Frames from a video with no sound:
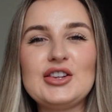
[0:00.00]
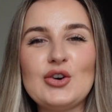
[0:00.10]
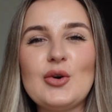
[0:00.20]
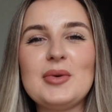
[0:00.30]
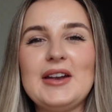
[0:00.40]
to
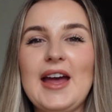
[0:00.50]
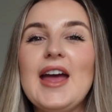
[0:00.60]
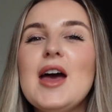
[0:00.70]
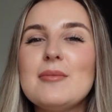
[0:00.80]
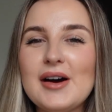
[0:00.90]
open it?
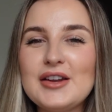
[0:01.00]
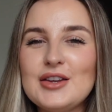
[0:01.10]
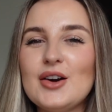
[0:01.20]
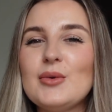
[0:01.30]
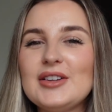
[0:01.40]
But I
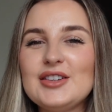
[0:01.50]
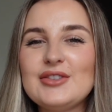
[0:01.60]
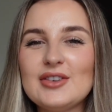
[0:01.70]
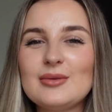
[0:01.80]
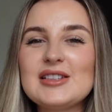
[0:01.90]
knew I wanted to
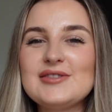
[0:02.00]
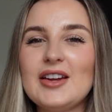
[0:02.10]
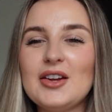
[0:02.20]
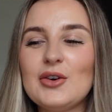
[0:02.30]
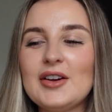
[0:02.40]
film this
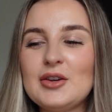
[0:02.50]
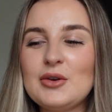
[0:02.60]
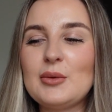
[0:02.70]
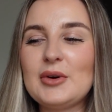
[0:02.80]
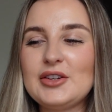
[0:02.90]
video and I
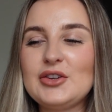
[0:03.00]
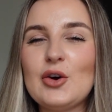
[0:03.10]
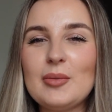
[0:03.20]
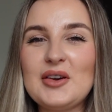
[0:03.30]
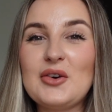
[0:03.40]
knew I wanted to
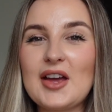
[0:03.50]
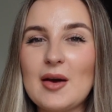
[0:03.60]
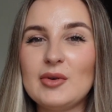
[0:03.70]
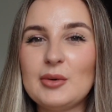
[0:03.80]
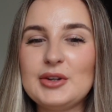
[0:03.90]
open it on
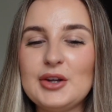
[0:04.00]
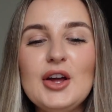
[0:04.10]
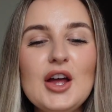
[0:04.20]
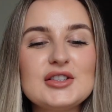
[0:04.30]
camera with you.